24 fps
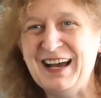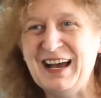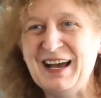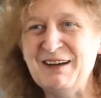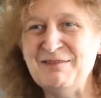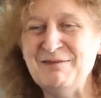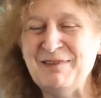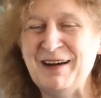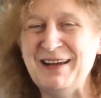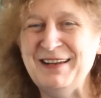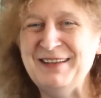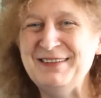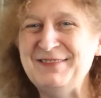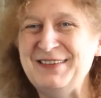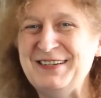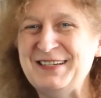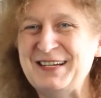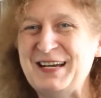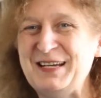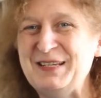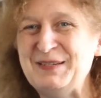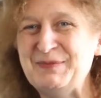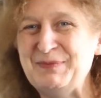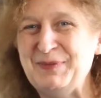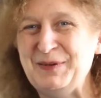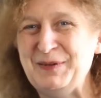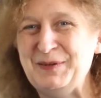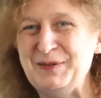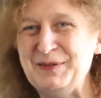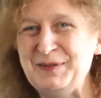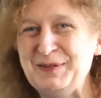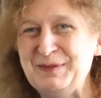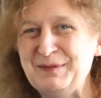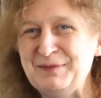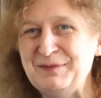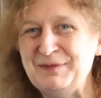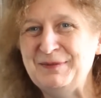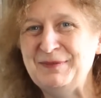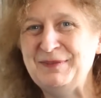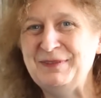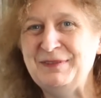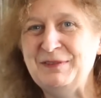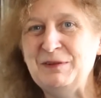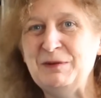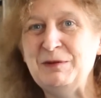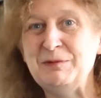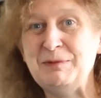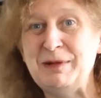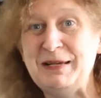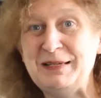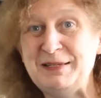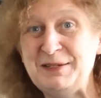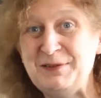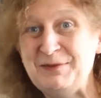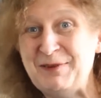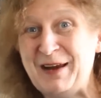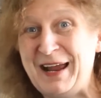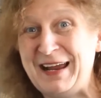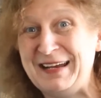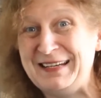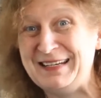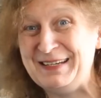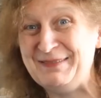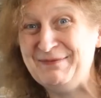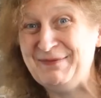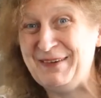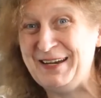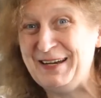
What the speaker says: are ones which I suppose always attracted